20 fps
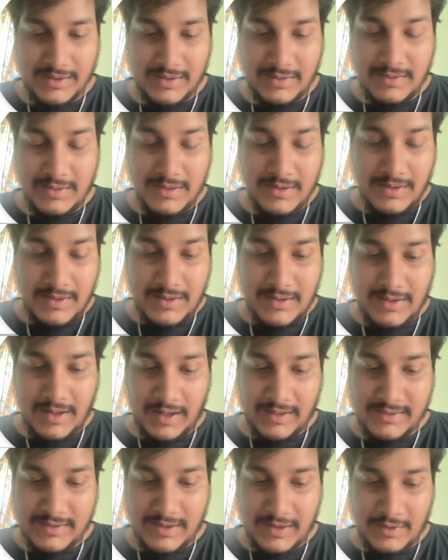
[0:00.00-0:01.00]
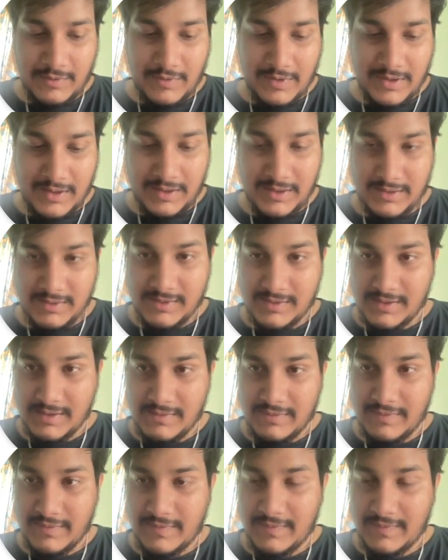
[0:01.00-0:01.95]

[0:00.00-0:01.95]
the TanStack query itself.